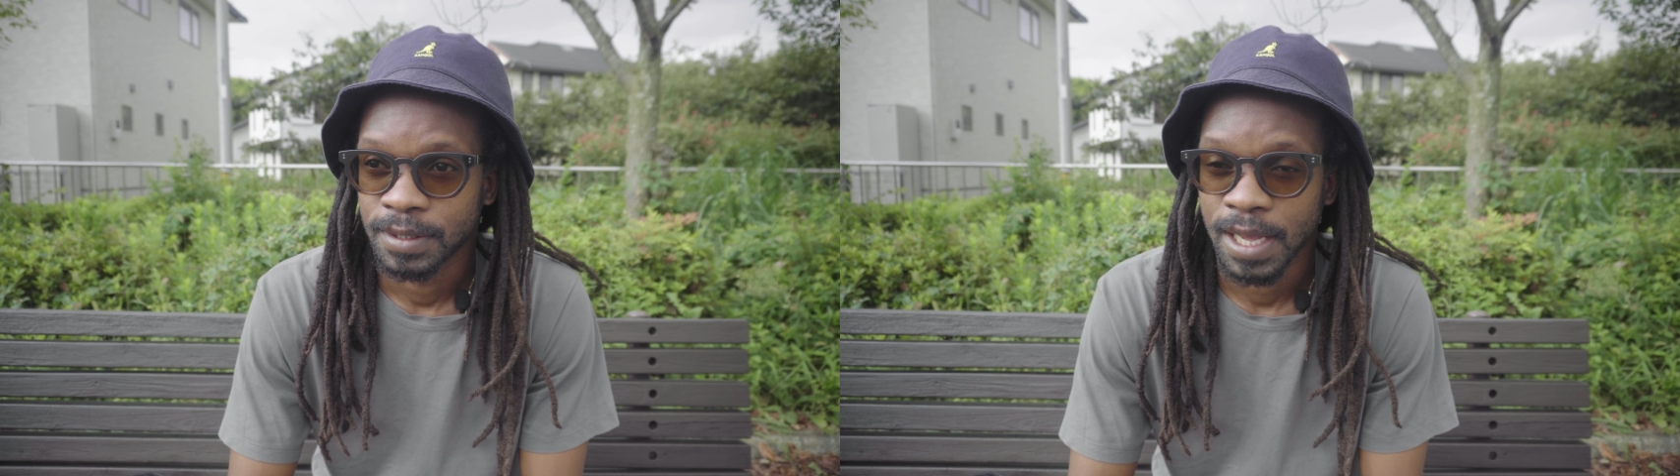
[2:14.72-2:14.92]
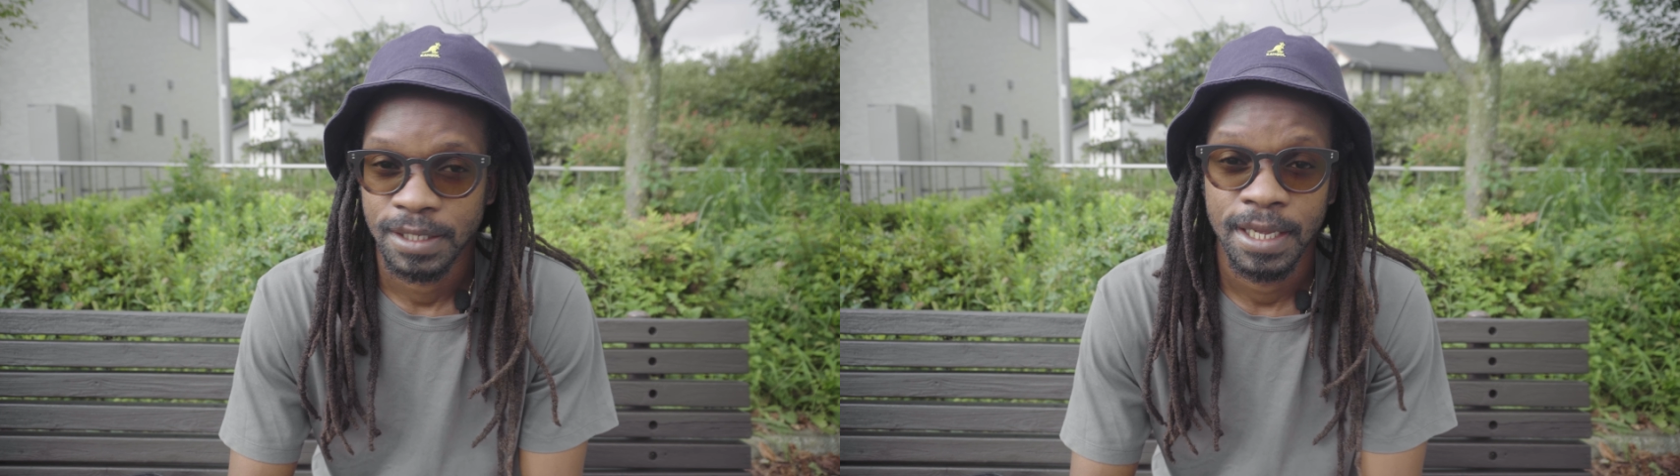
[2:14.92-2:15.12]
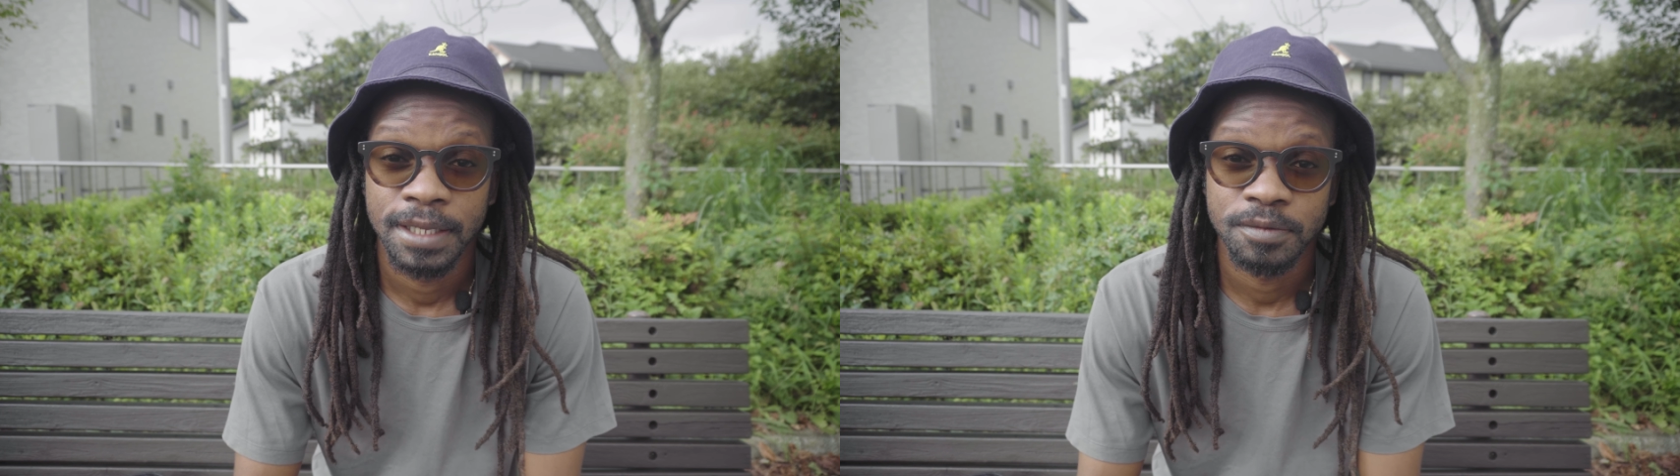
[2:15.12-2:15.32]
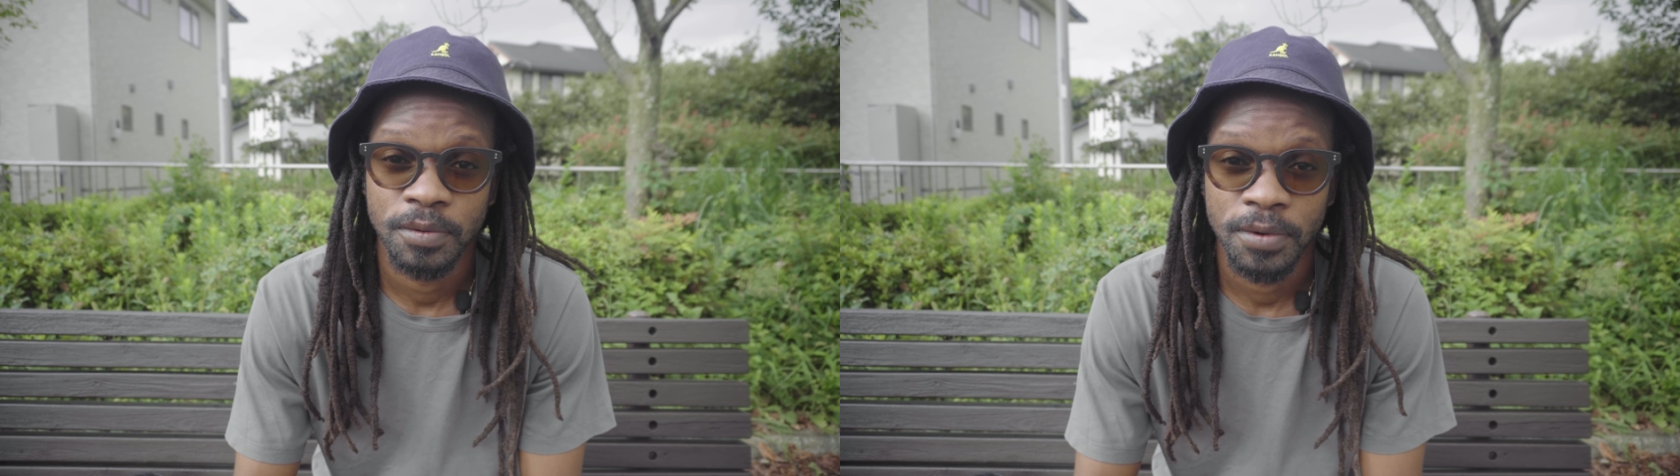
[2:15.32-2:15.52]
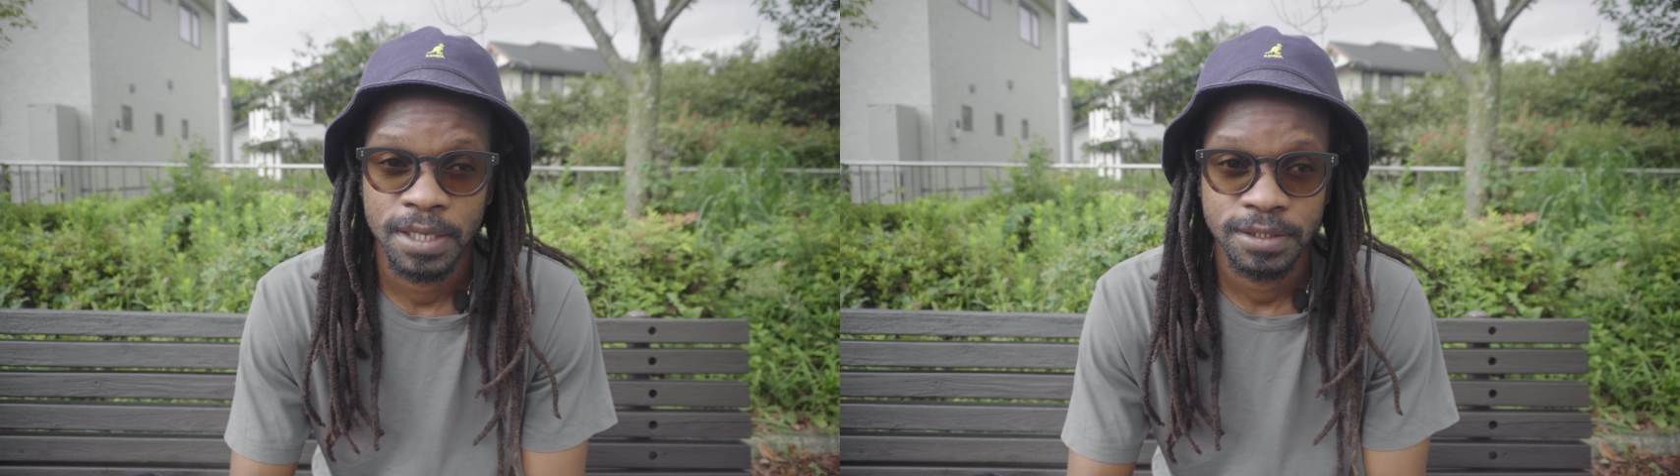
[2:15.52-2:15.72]
got their
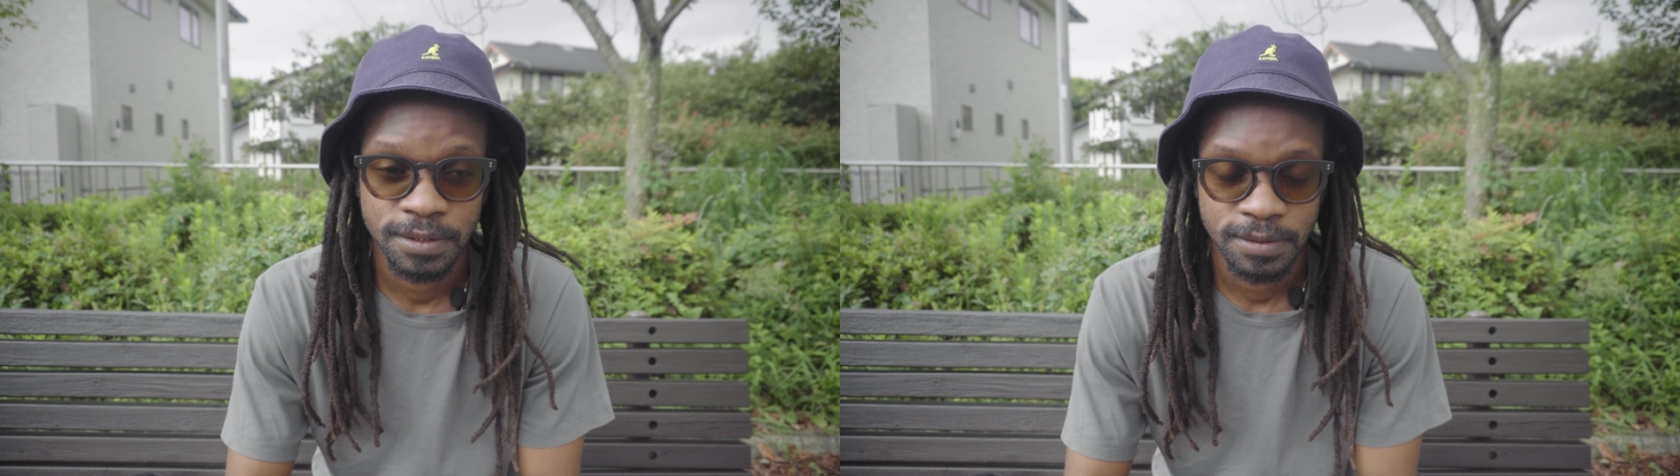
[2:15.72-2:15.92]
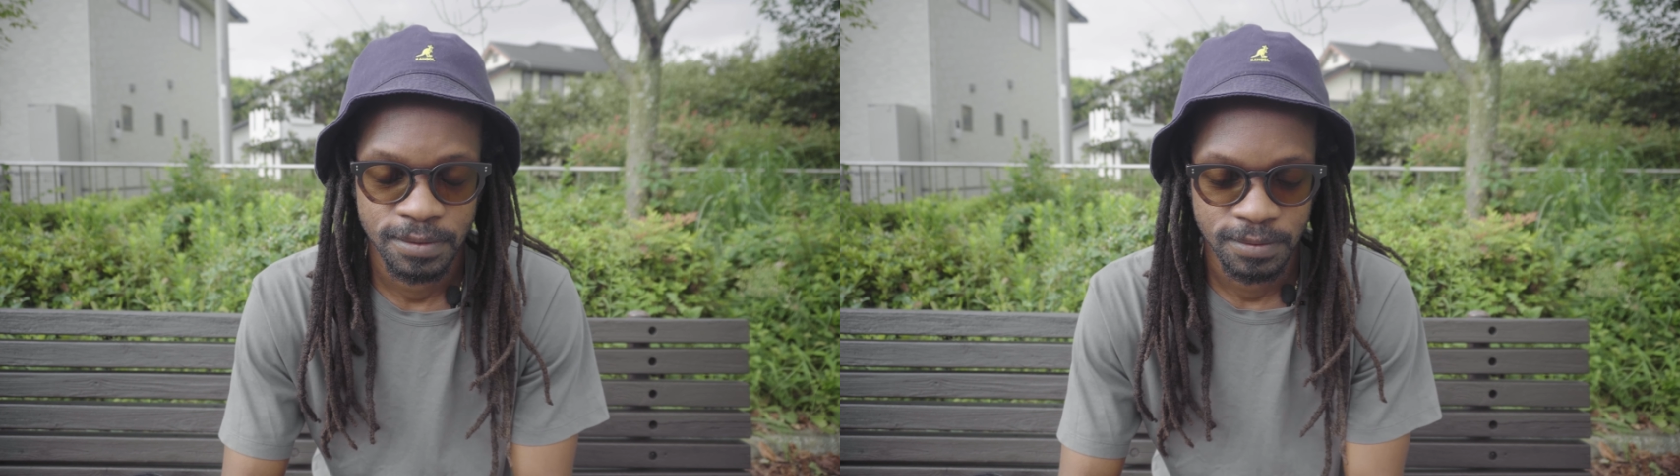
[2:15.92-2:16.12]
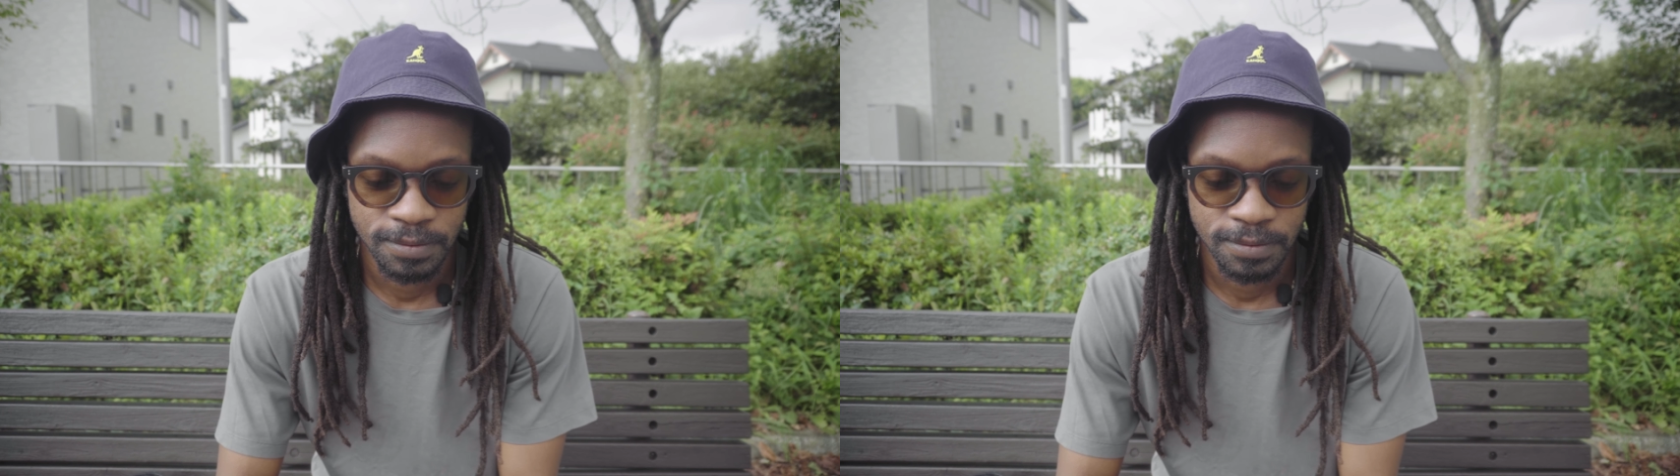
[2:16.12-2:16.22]
inspiration.